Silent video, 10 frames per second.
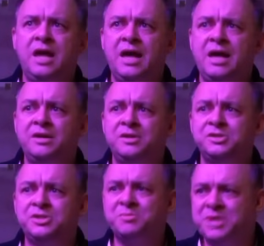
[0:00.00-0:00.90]
And
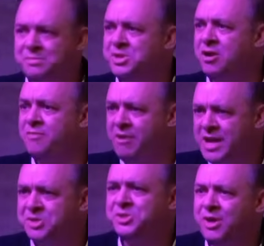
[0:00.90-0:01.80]
sometimes they are very
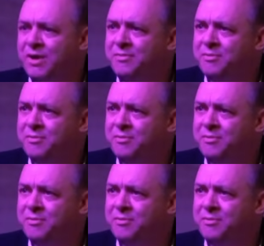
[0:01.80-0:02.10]
necessary.